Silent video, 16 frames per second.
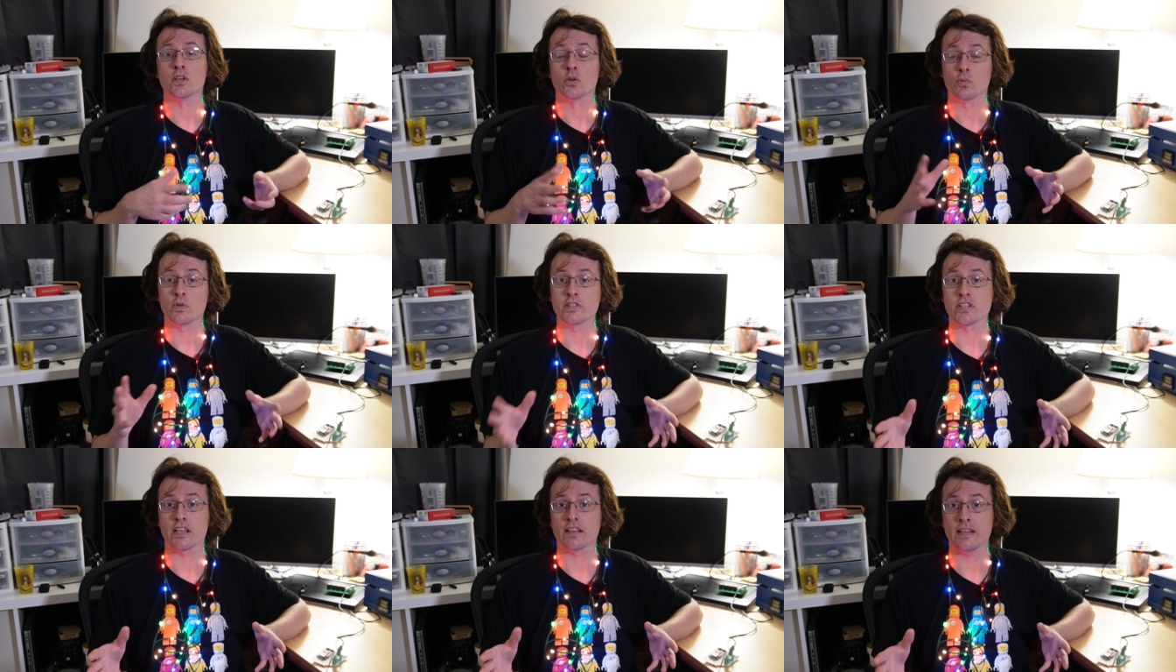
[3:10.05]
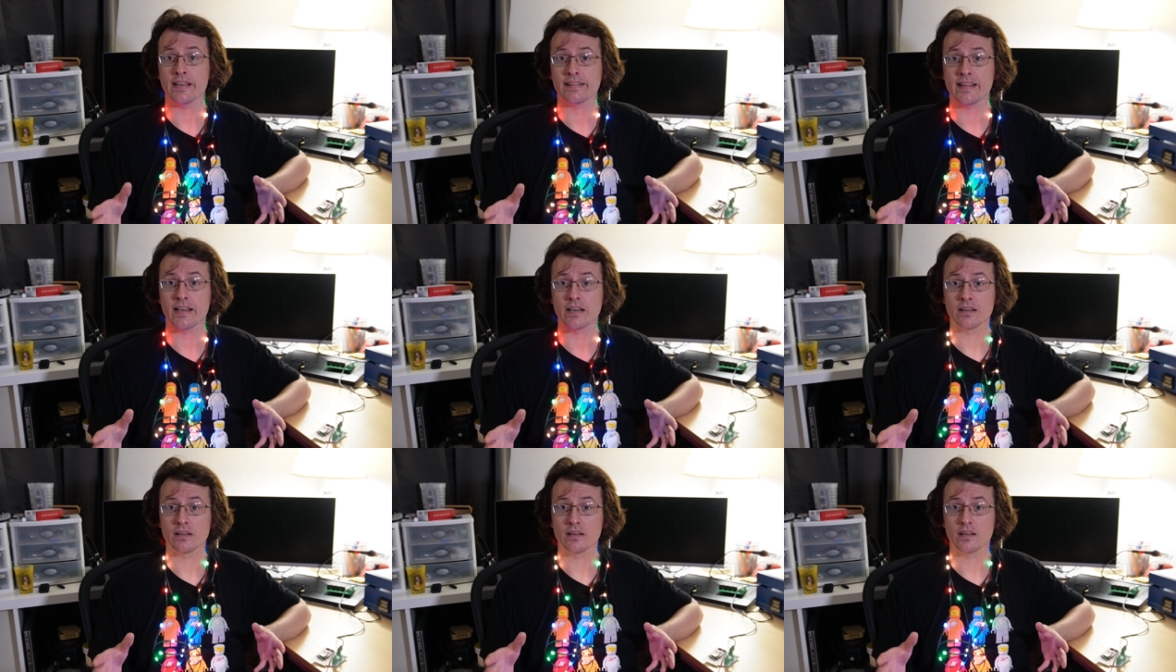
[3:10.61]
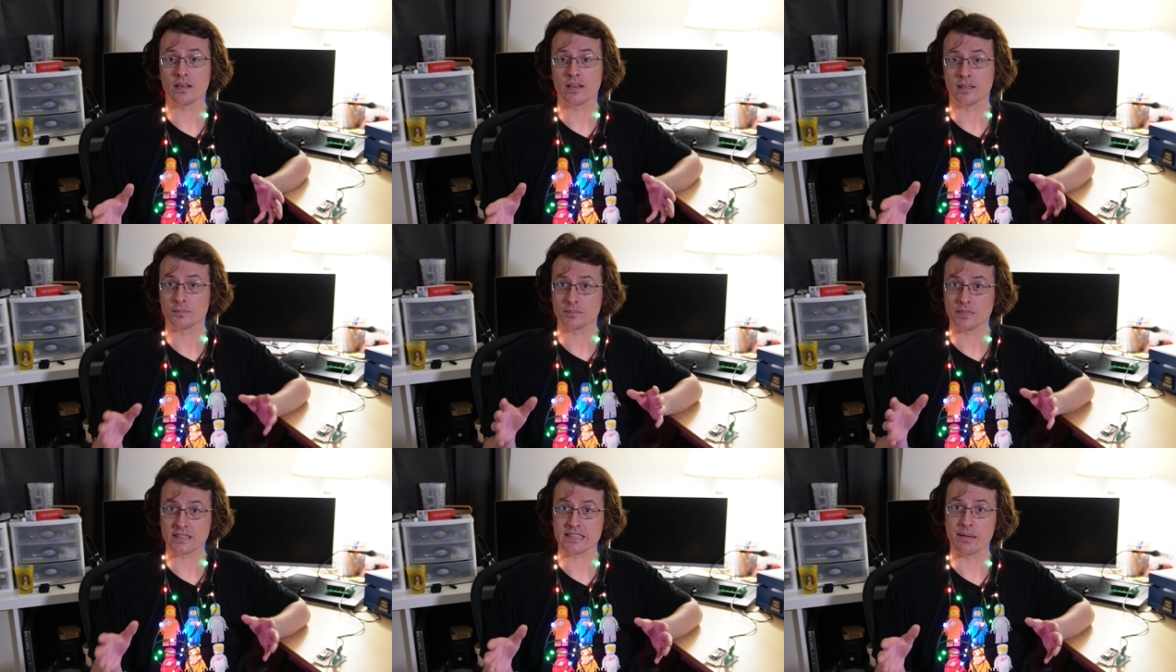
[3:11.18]
which I like that
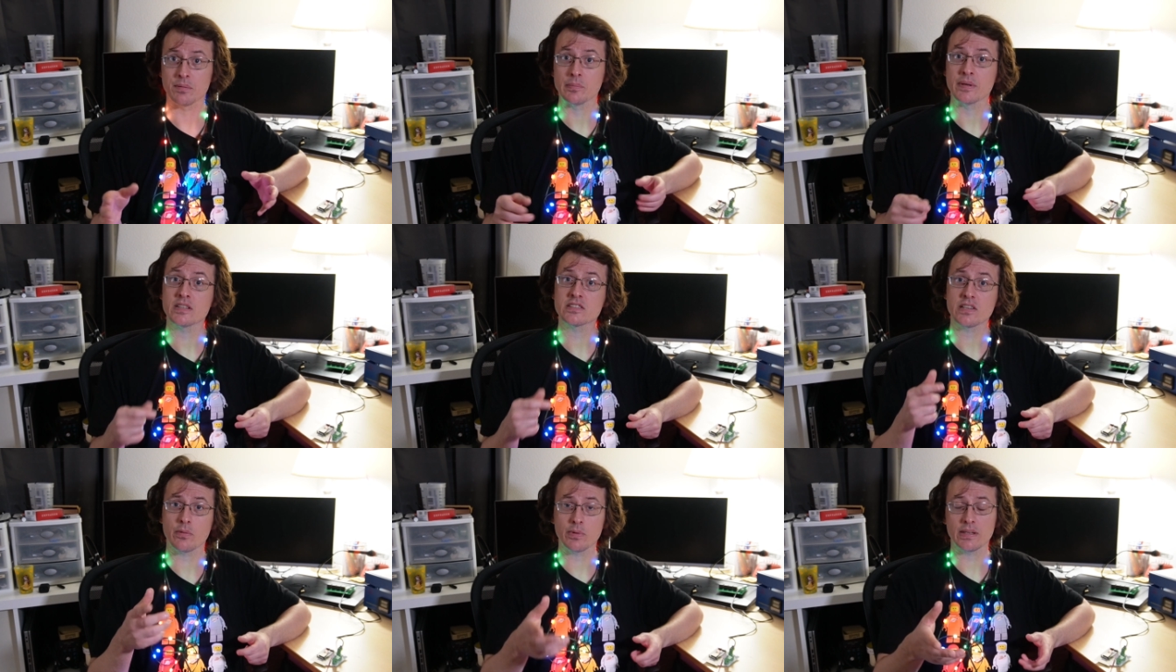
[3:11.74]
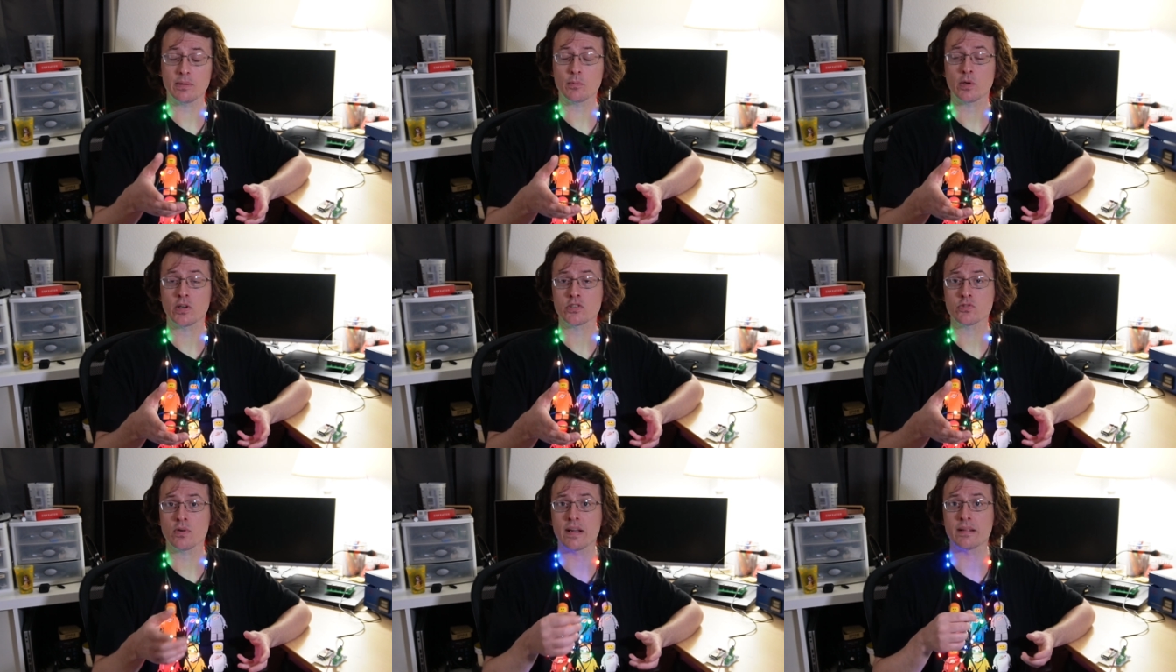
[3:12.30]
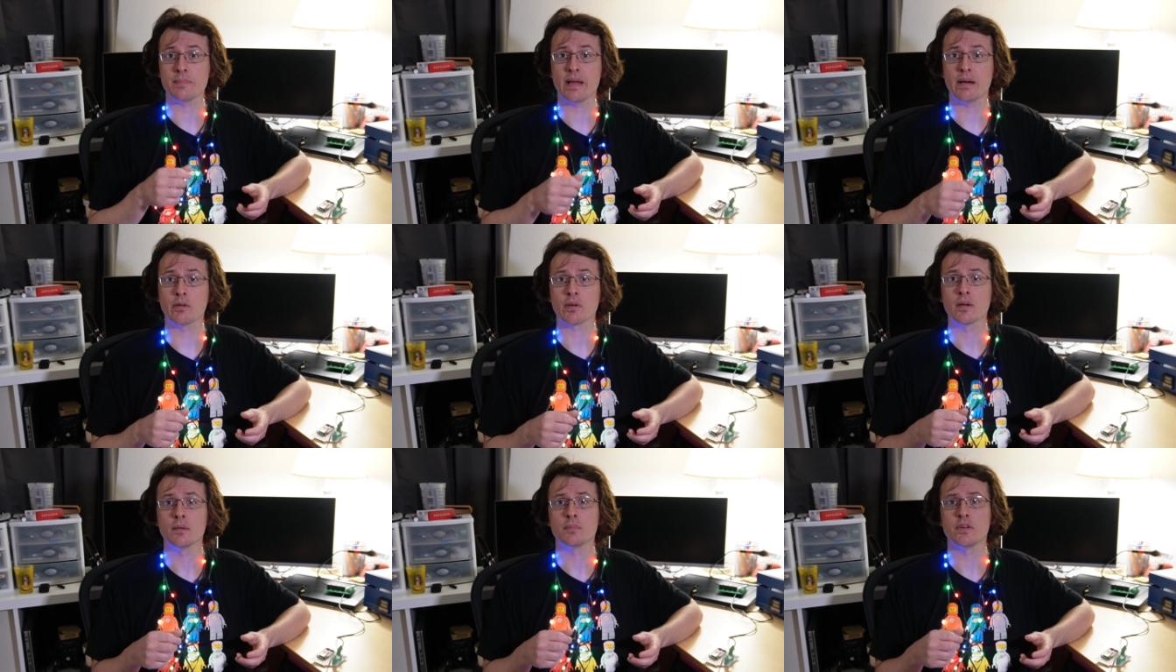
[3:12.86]
um, example, because I really want to try them
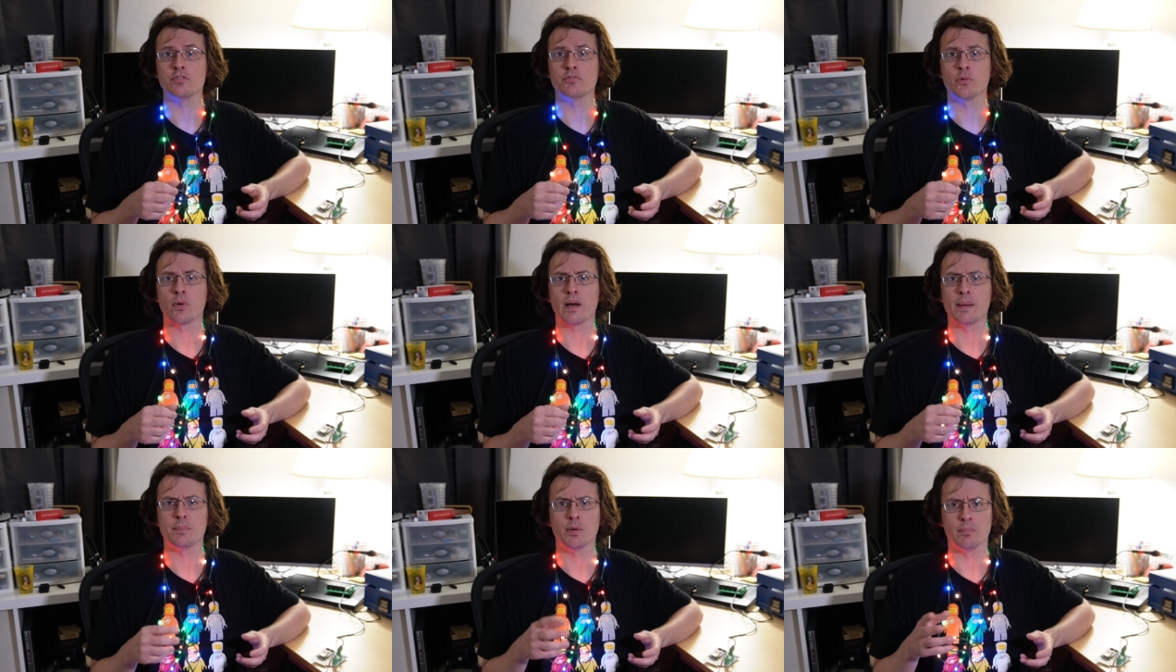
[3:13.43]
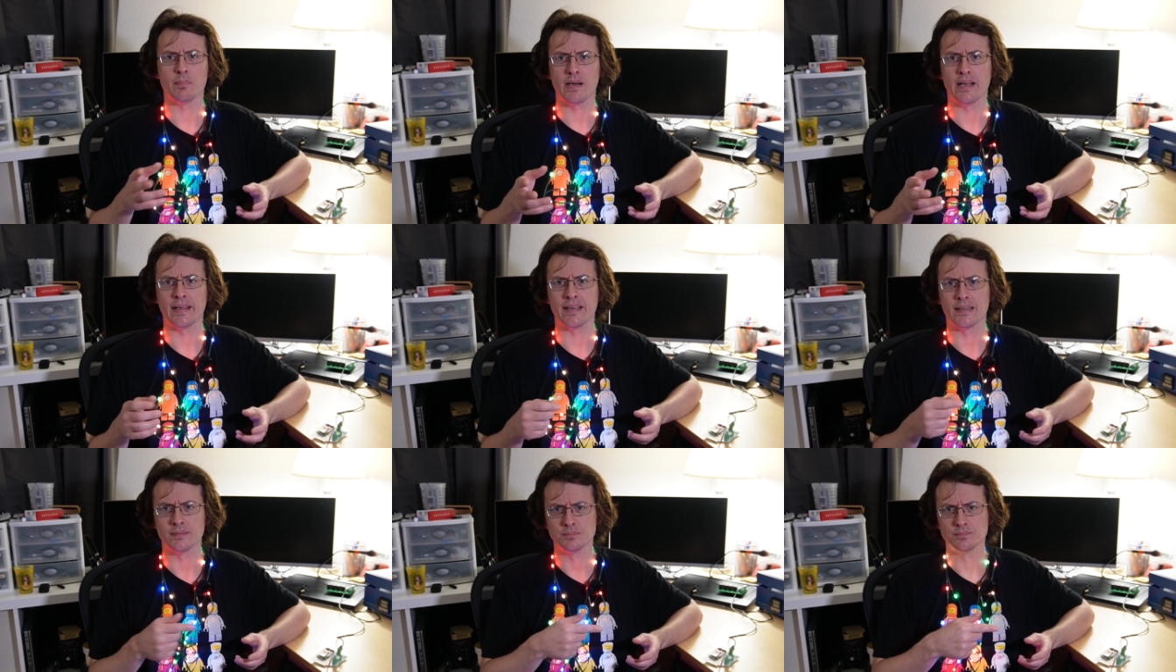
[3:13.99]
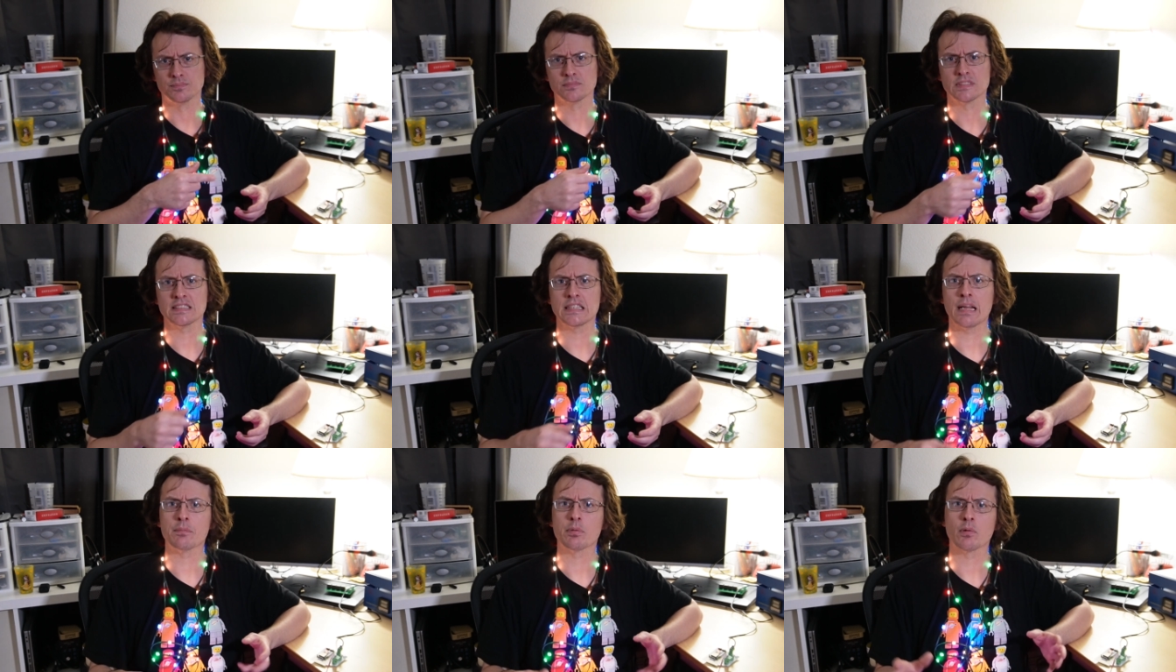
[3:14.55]
out before I put my uh,
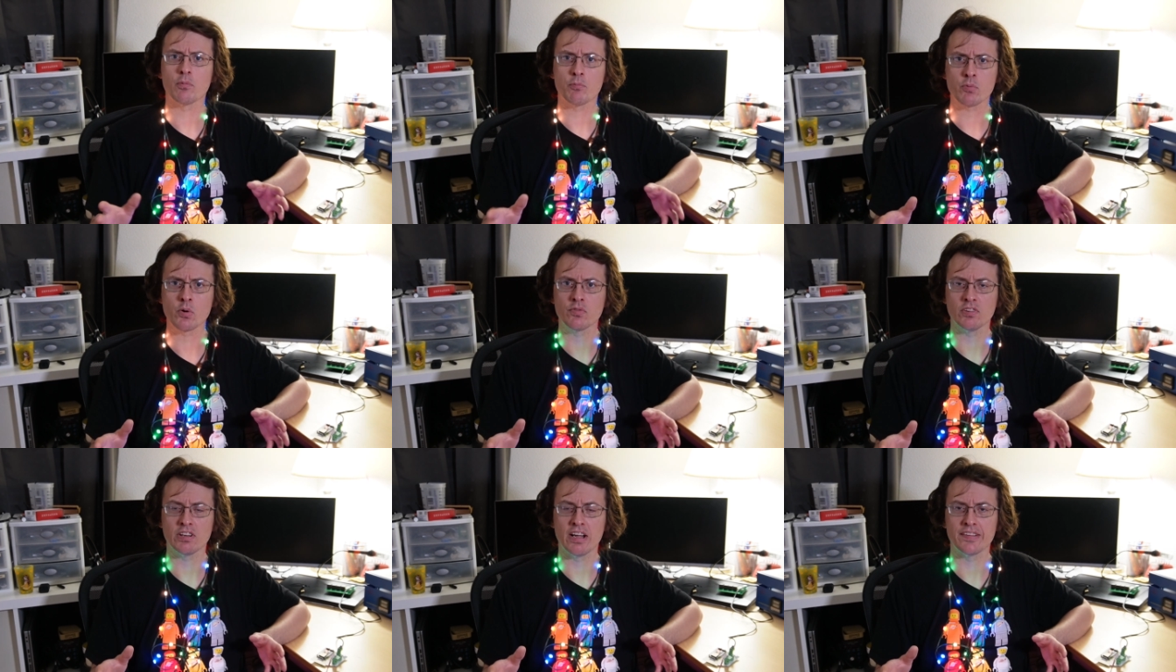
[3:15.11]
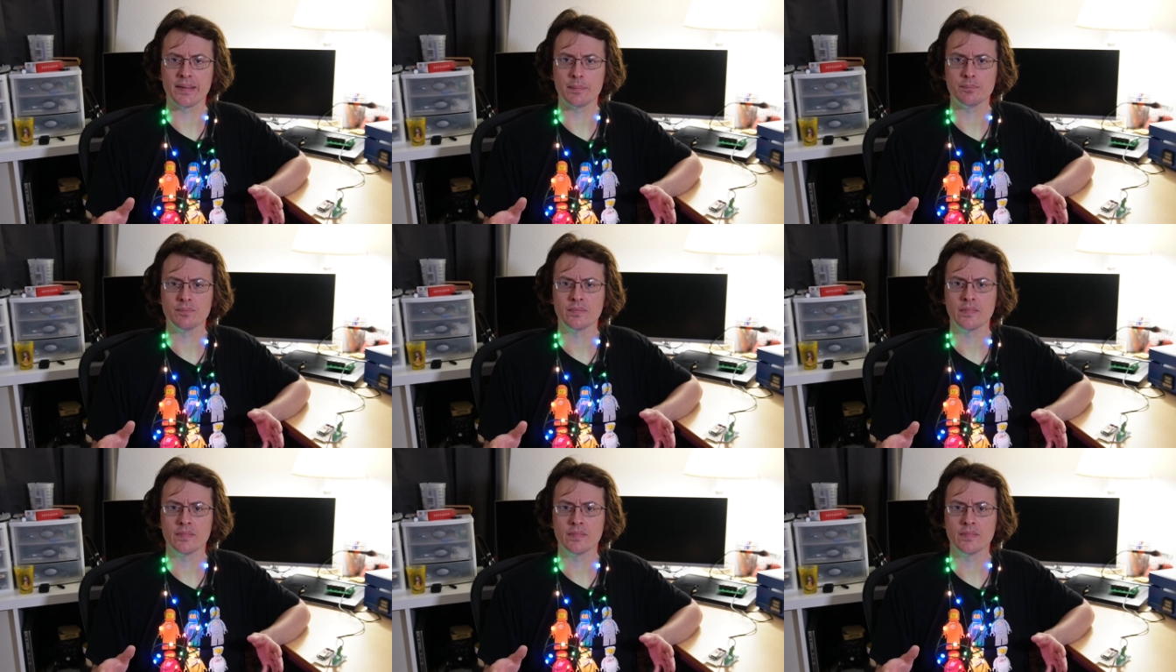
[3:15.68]
stamp of approval on them.